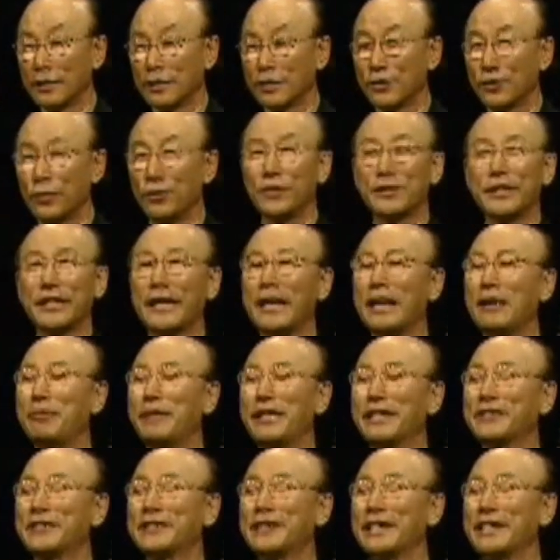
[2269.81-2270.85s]
Don't
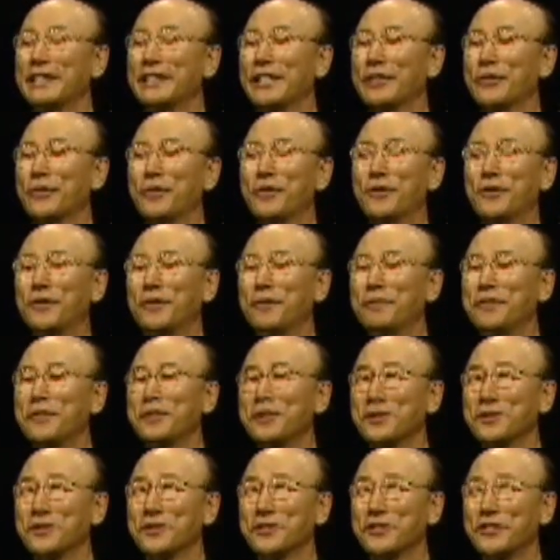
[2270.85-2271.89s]
ever say that, oh,
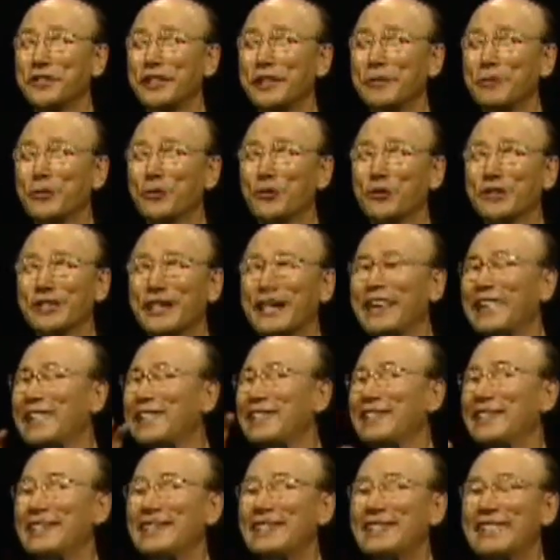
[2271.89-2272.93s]
visions and dreams, those
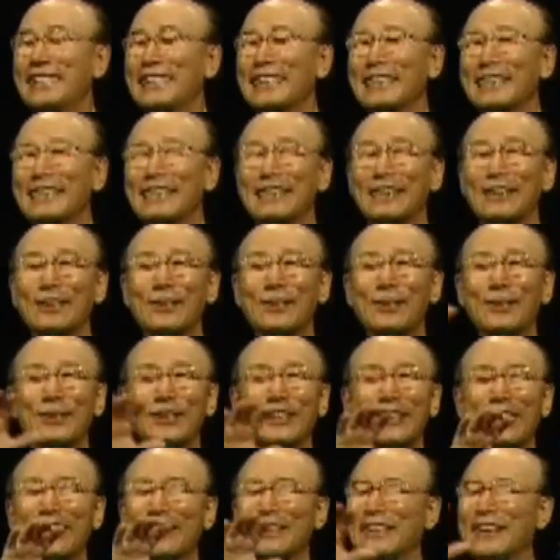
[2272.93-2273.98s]
hazy things,
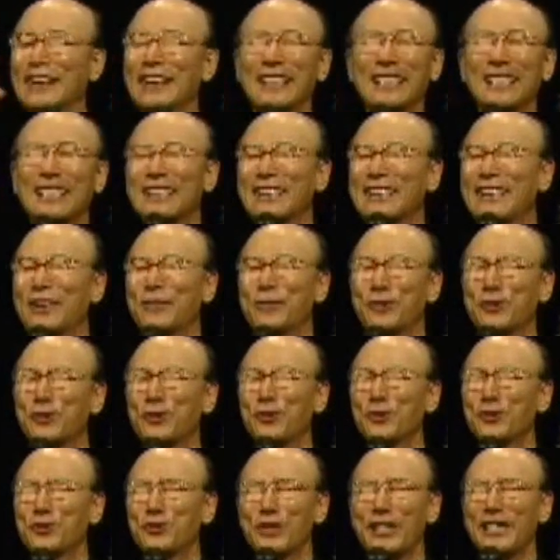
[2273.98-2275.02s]
oh, that they
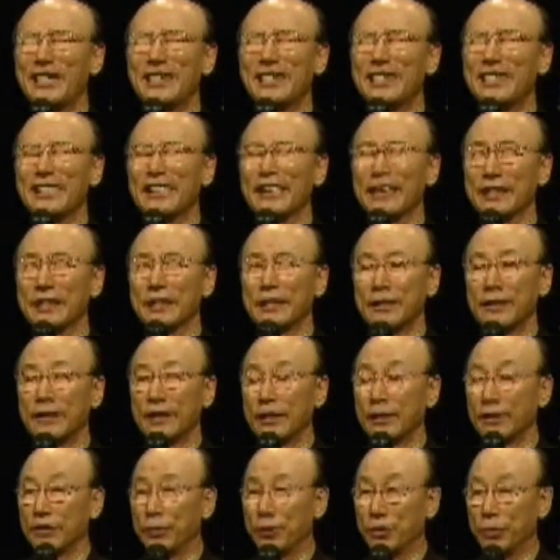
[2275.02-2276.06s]
aren't anything.
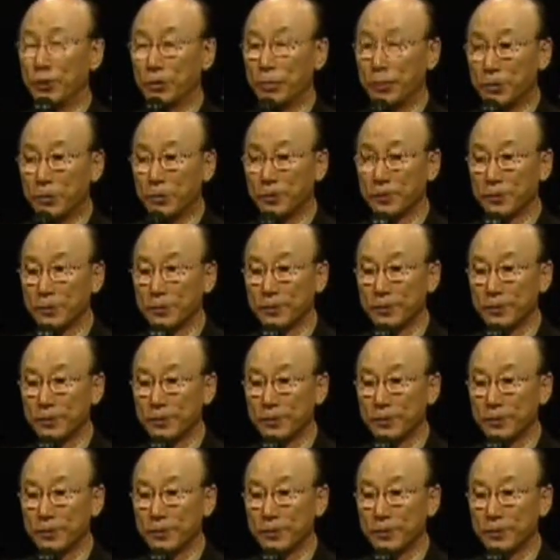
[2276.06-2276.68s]
No.